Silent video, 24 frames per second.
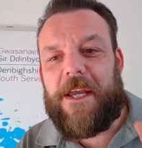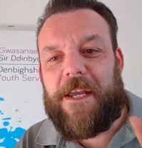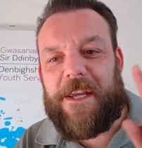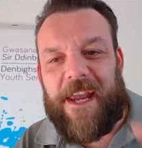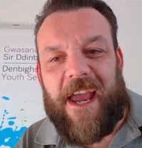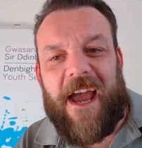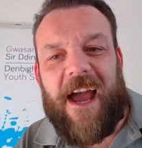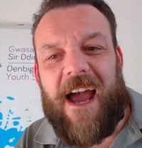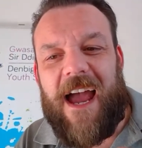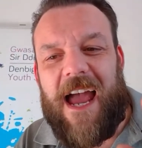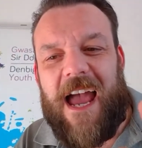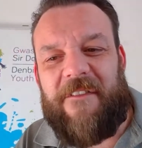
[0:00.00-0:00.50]

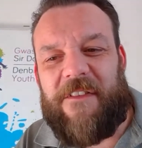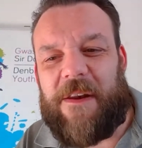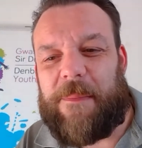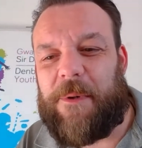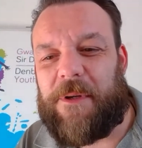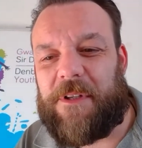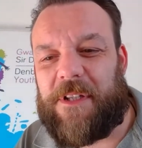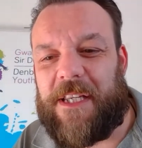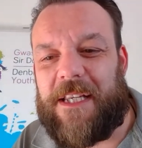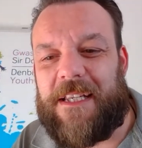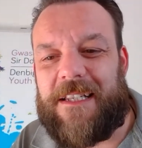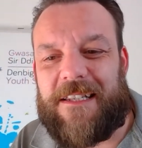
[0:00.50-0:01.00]
Yeah,
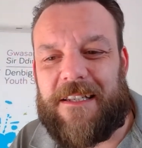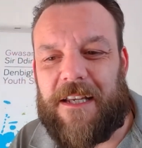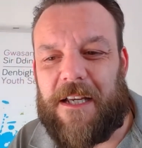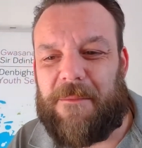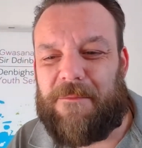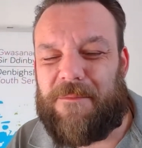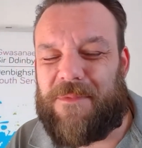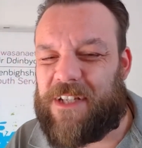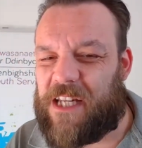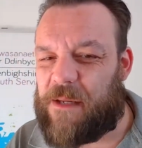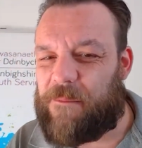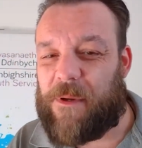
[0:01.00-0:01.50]
everybody's
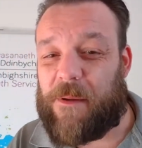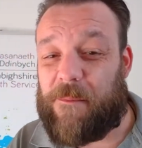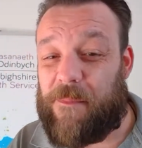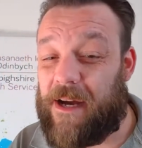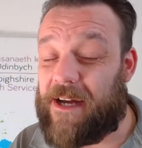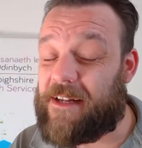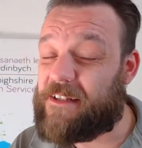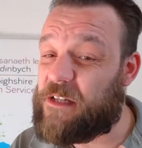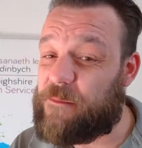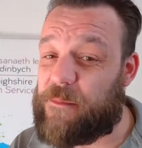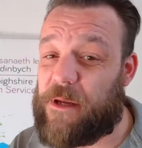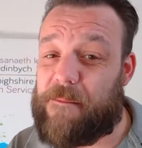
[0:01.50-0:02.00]
sleeping
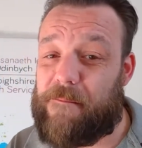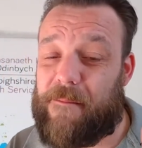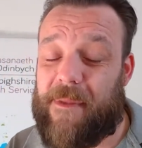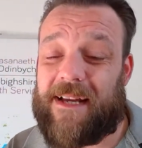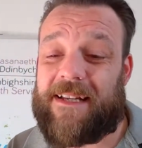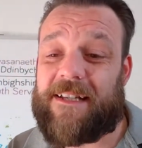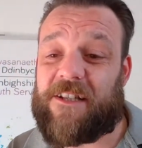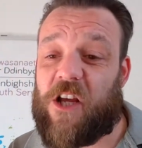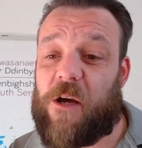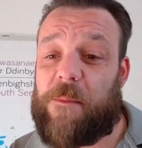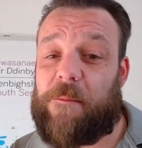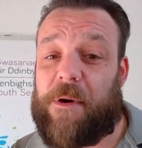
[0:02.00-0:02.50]
pattern's a bit
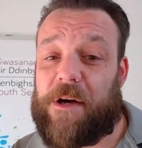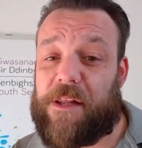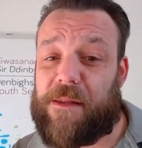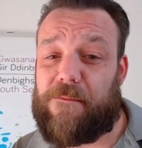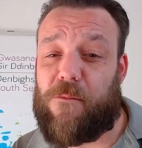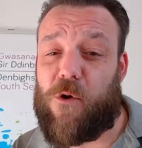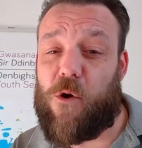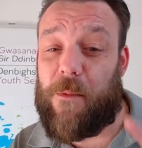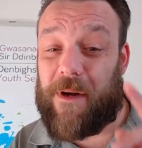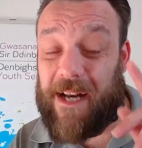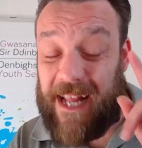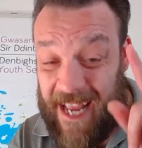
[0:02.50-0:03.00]
messed up at the
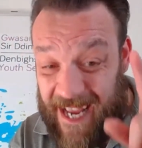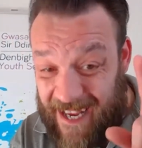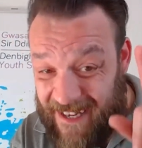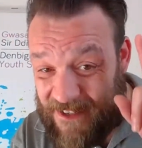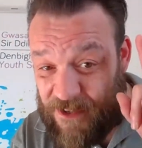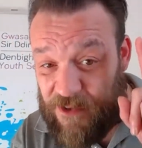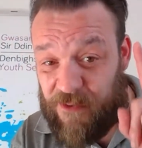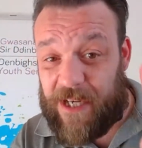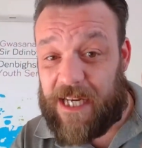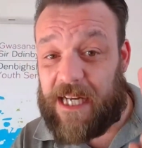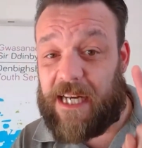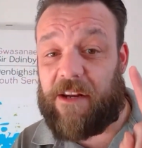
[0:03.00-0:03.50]
moment. It
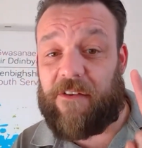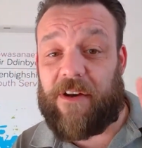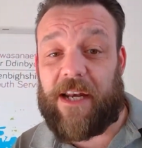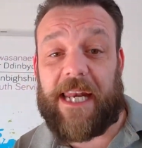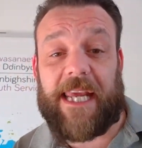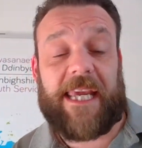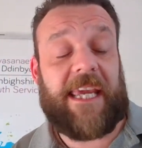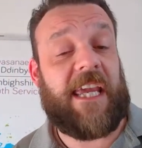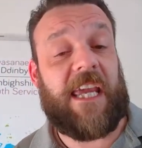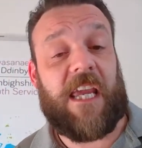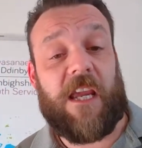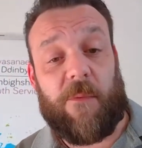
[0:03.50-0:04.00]
is really,
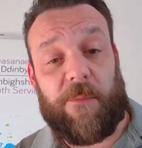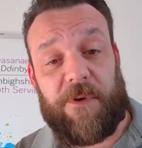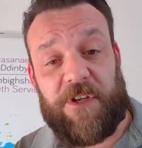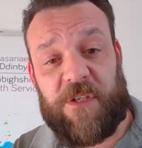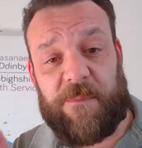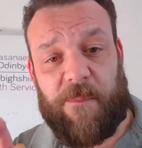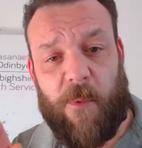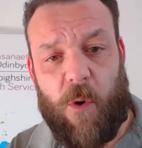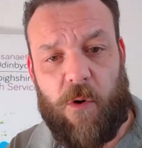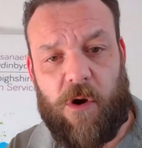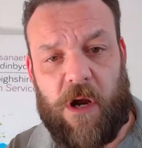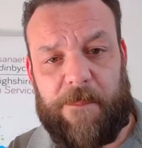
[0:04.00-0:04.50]
really key. And we
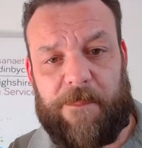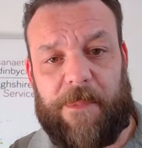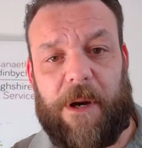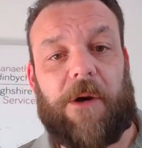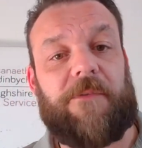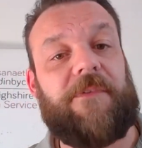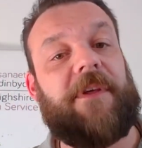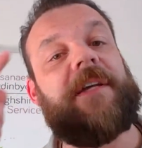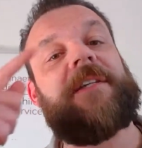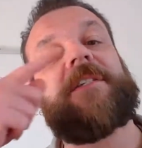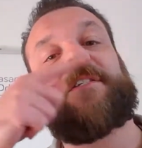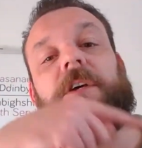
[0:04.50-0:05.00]
spoke
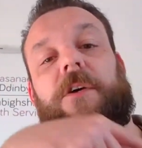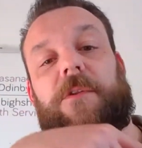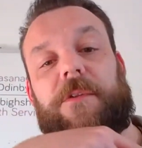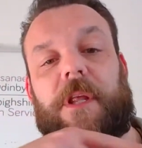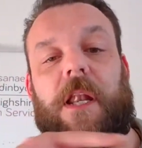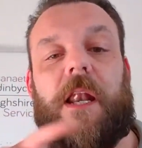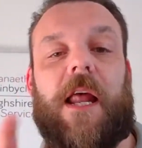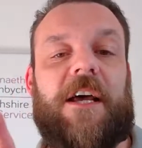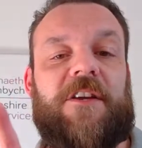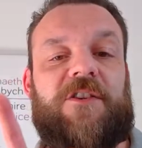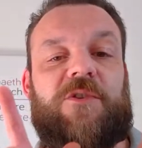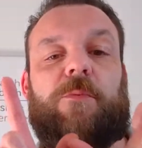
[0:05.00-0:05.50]
about this on the
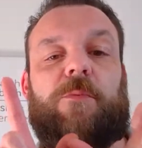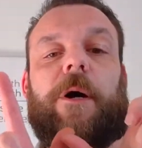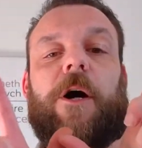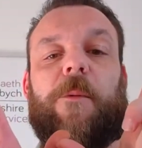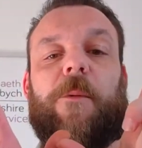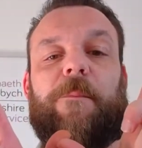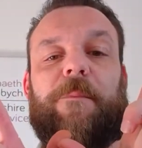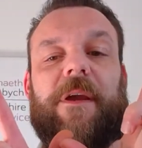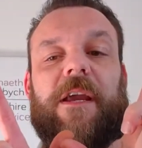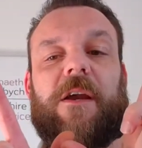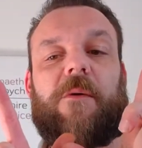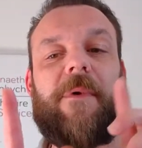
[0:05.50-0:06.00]
last
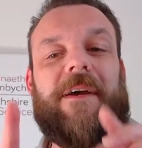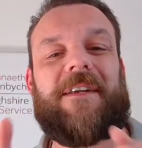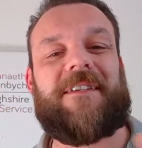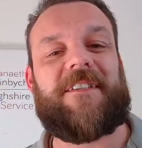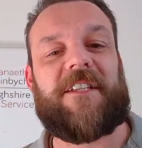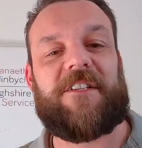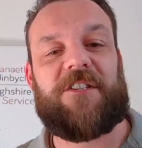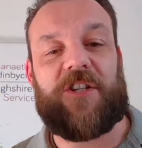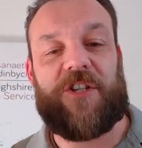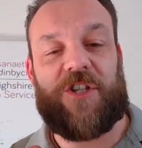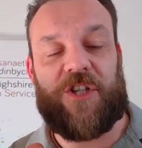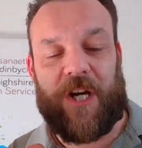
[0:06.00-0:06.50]
Wellbeing Wednesday
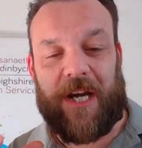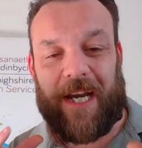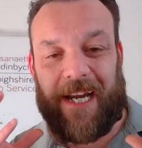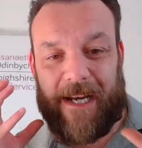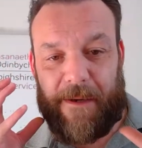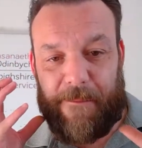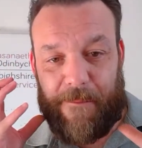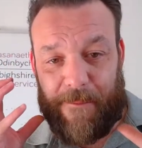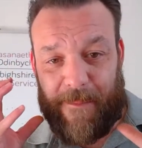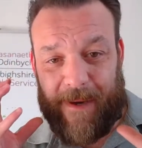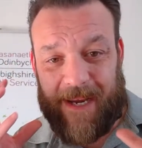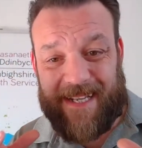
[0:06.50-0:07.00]
to try
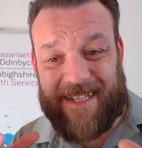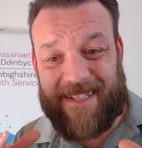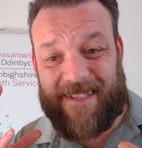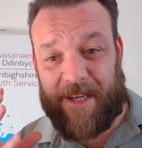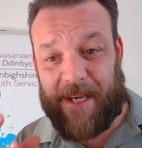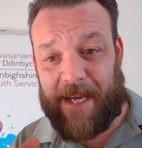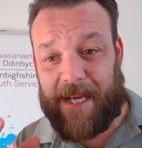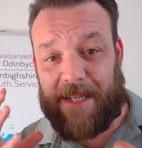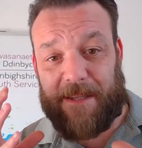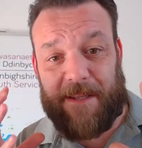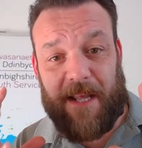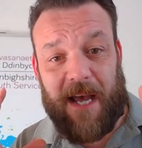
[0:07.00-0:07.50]
and
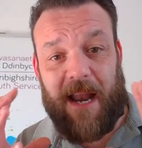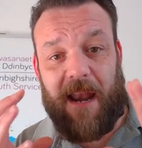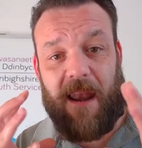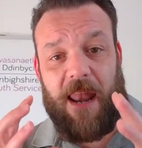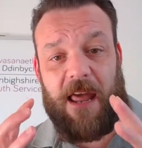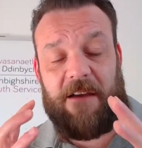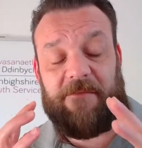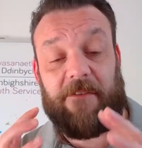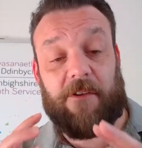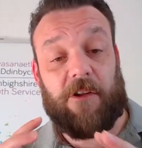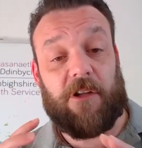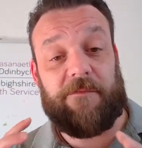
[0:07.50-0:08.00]
maintain that
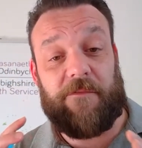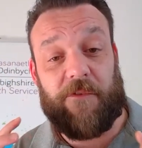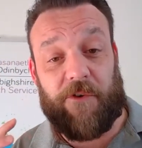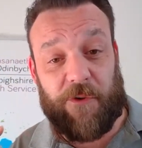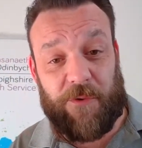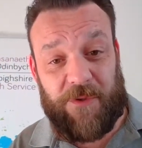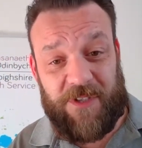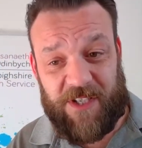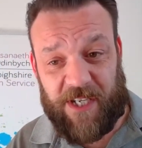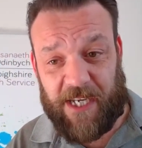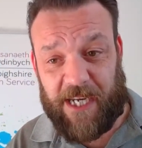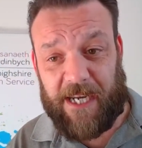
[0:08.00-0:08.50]
level of
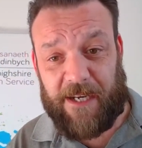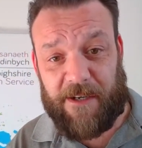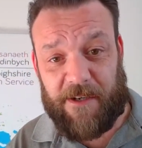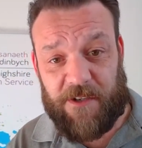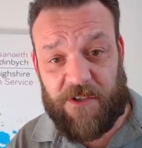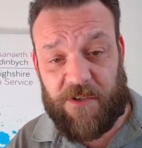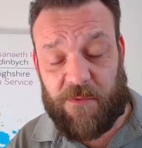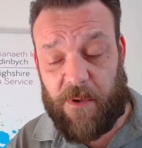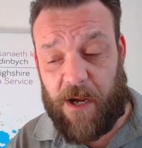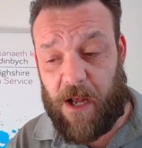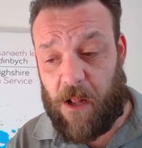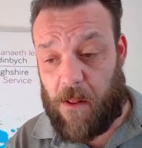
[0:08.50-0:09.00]
routine
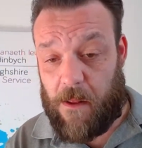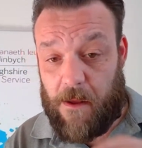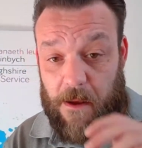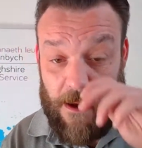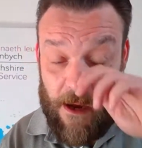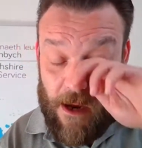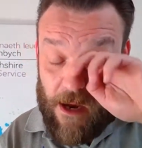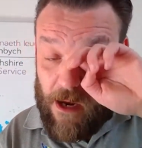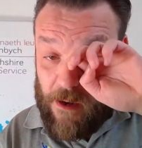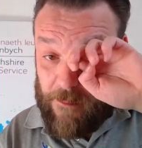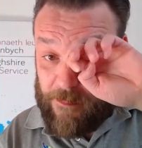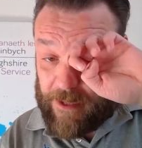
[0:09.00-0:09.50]
as well.
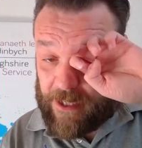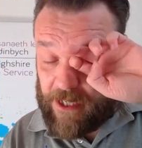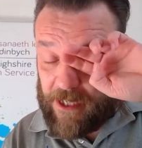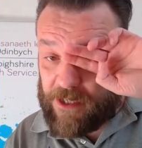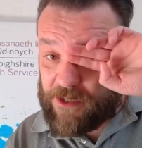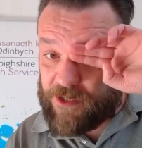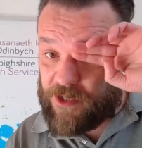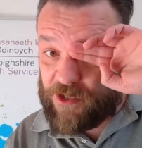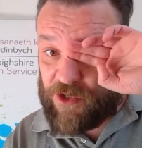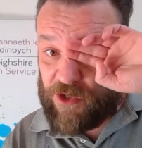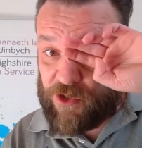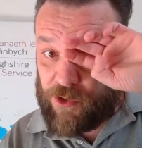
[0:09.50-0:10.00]

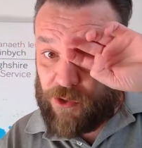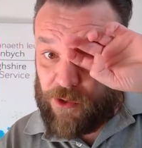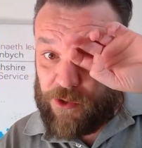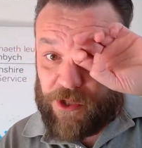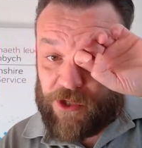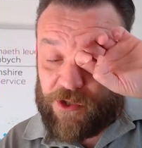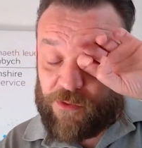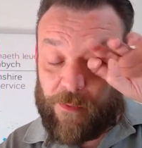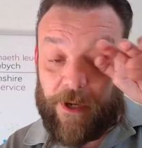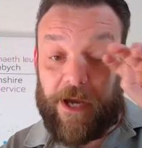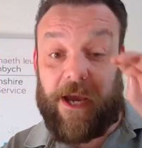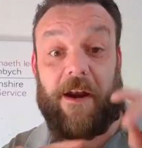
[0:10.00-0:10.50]
Because as soon
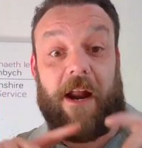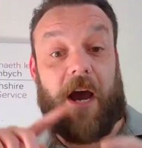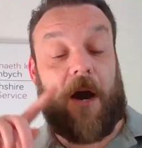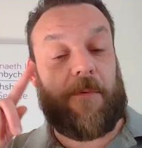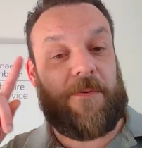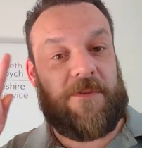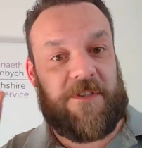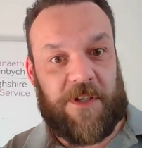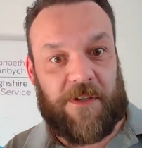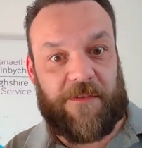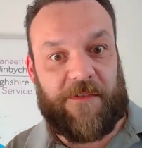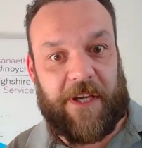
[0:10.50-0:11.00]
as we're
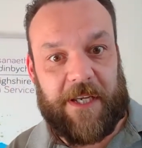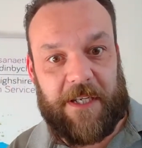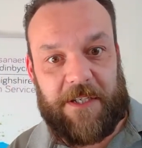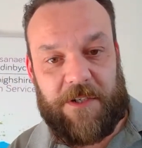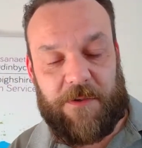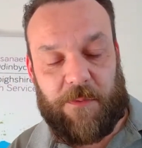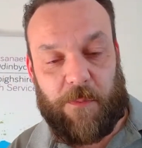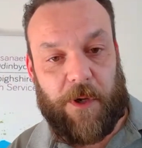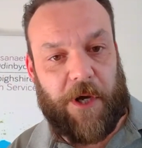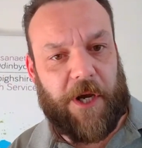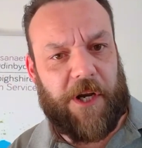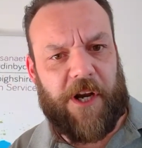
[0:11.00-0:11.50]
out of
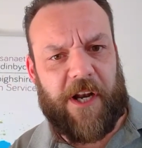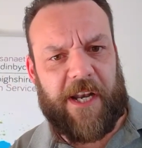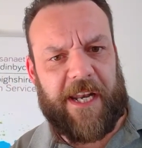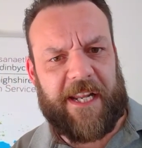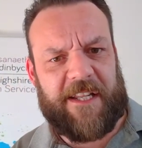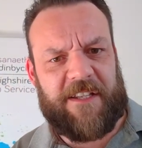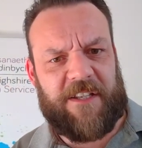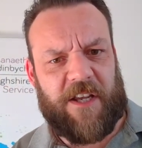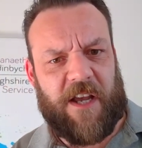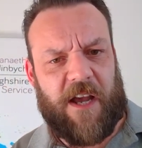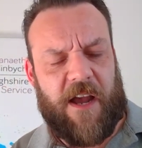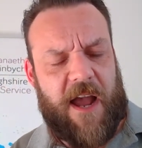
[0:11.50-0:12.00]
this, we're going to need
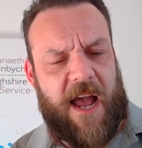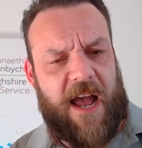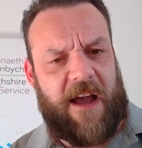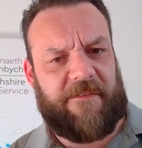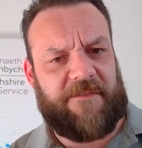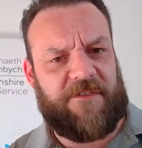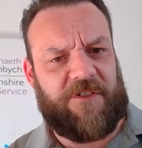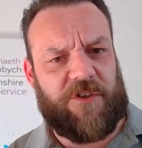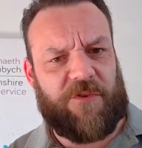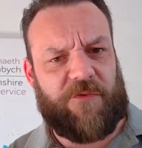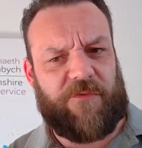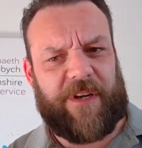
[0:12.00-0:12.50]
to have
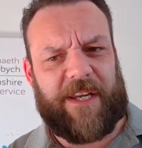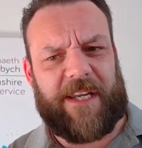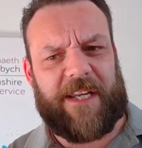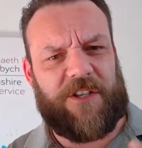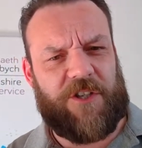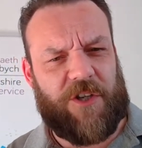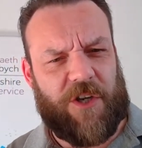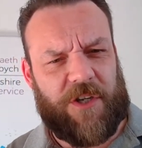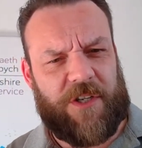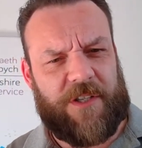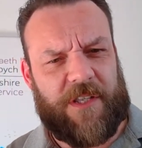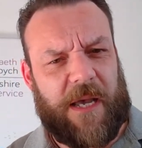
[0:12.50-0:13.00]
to
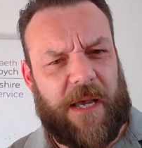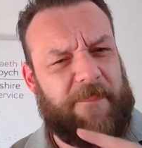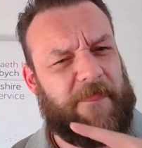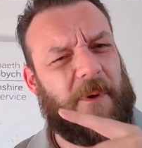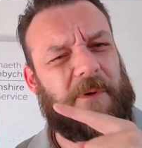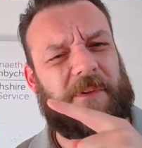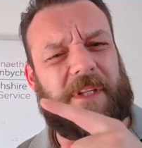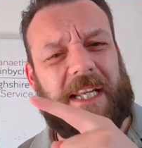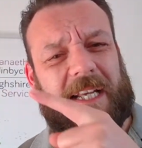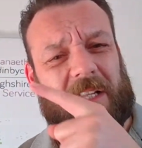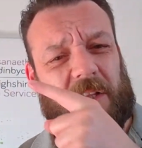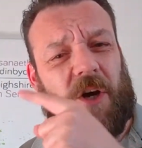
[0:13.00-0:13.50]
readjust our
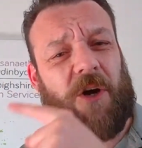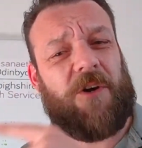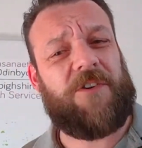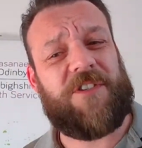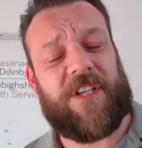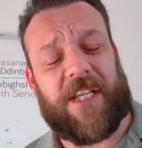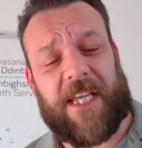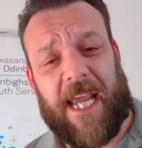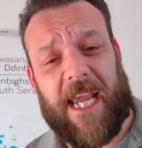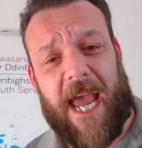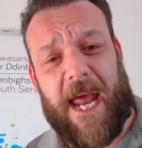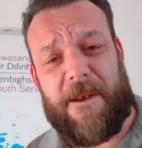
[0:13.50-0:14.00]
body clocks
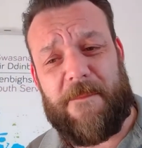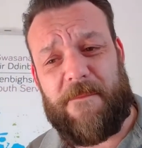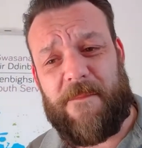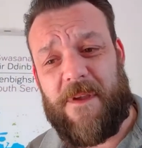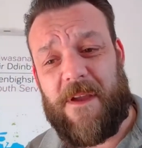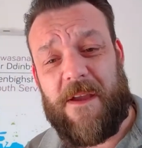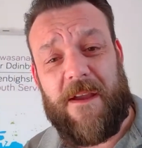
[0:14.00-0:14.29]
again.